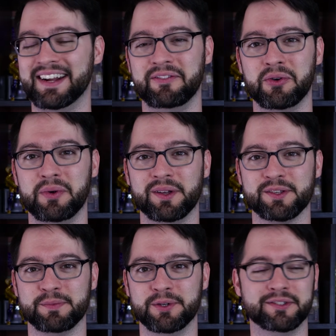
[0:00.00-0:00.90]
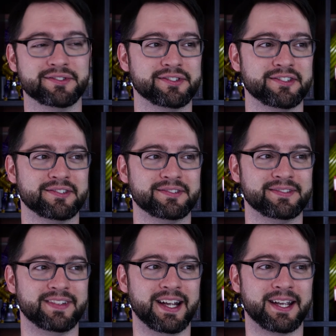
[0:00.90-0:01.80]
Not even the wheels move.
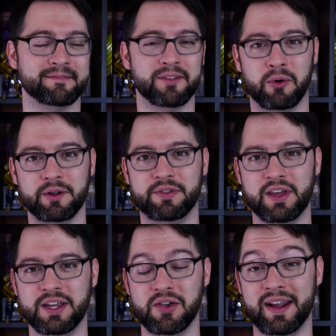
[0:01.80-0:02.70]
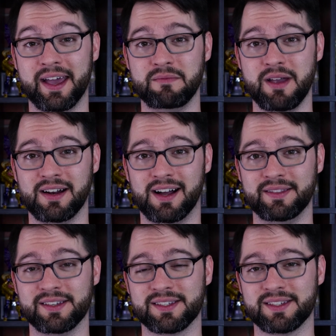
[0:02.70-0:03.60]
Like the one thing you would animate
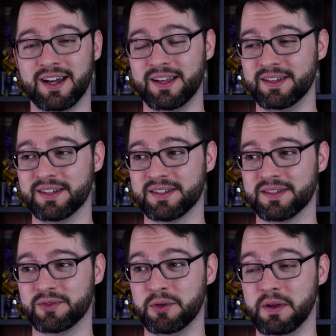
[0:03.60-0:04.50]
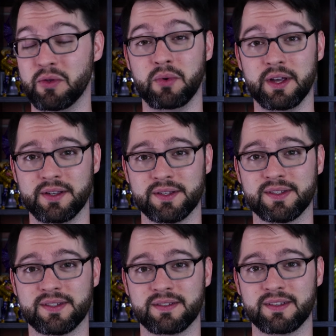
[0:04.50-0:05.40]
on this on this would be the
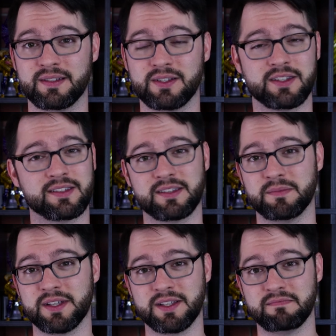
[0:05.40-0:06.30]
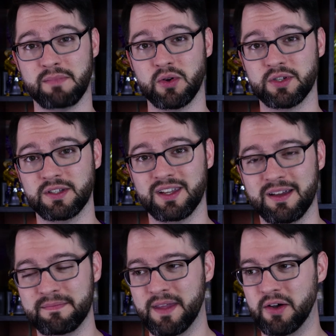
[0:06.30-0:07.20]
wheels just some sense of motion to them.